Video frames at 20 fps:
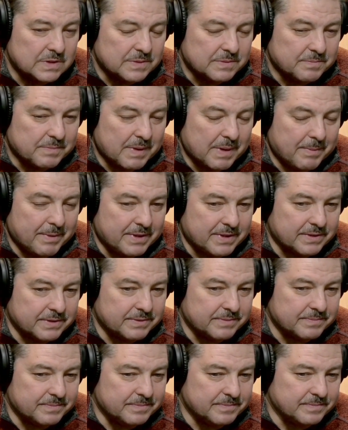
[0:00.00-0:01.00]
maybe
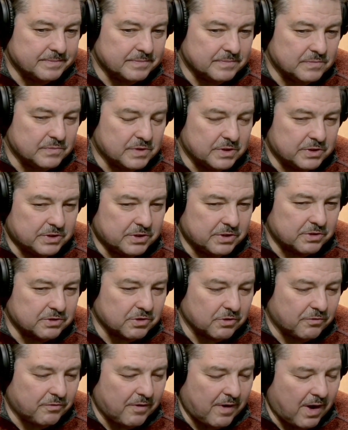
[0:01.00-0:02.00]
this year
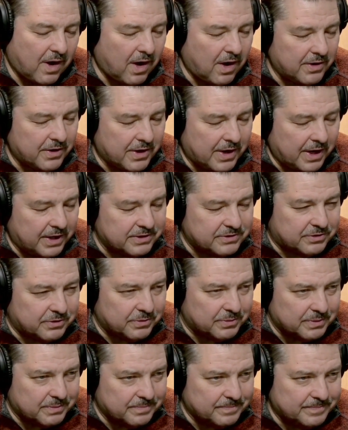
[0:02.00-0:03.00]
so far, how are you guys doing?